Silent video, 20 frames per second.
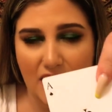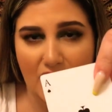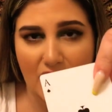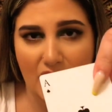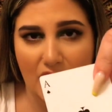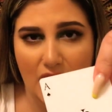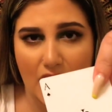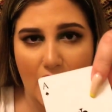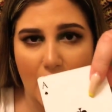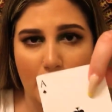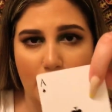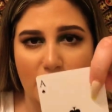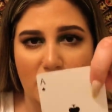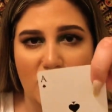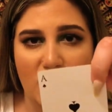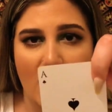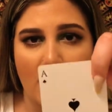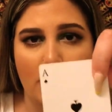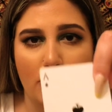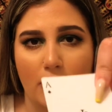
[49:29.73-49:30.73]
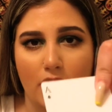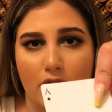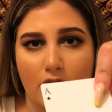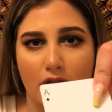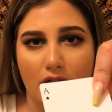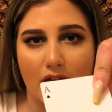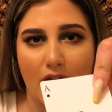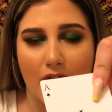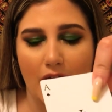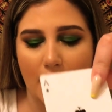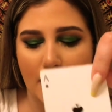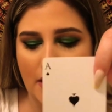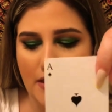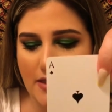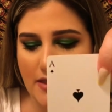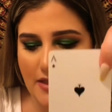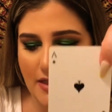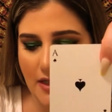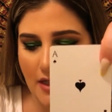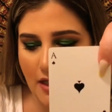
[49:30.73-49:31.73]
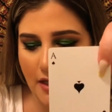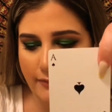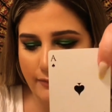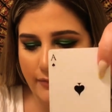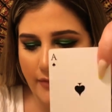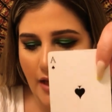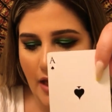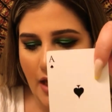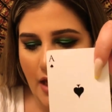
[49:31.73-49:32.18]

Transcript: the general guidance here